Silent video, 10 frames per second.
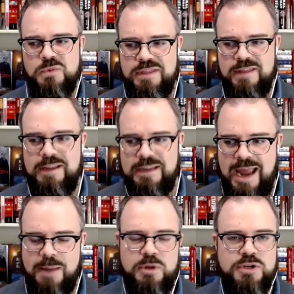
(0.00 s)
within the
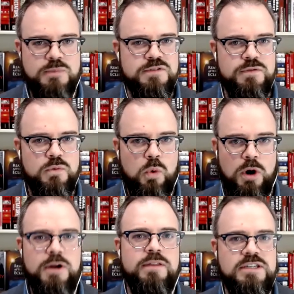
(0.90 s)
camp in terms of the
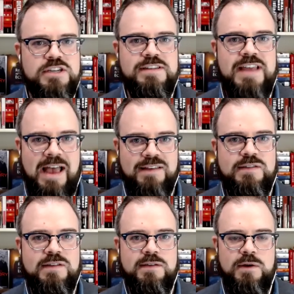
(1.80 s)
work that she's
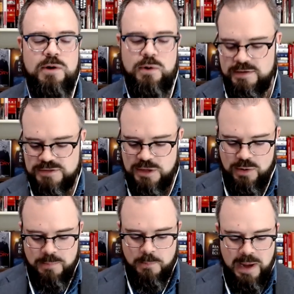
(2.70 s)
asked to do, and
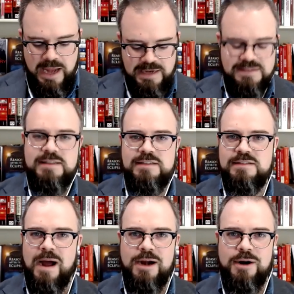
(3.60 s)
so it makes this
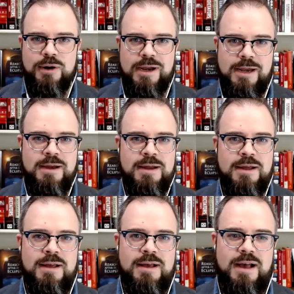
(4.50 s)
diary
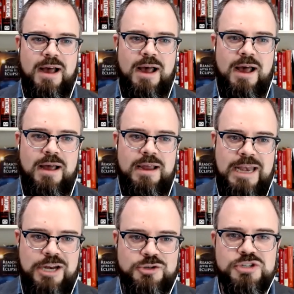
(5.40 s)
uh,
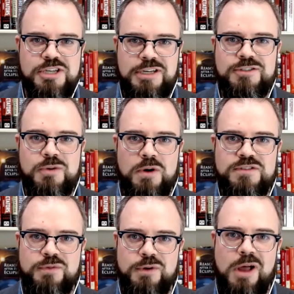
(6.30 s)
an interesting
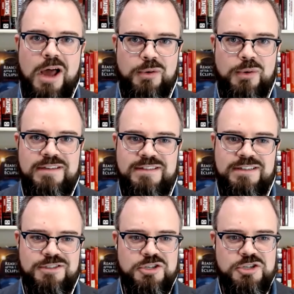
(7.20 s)
source for a lot of
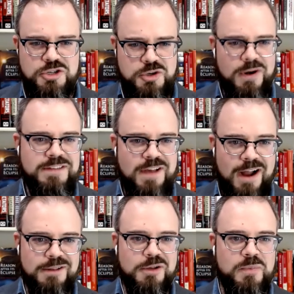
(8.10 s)
reasons. Do, do, you want to
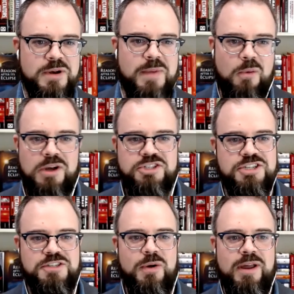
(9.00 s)
talk a little bit about what
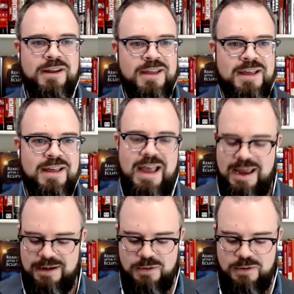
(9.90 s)
she's doing and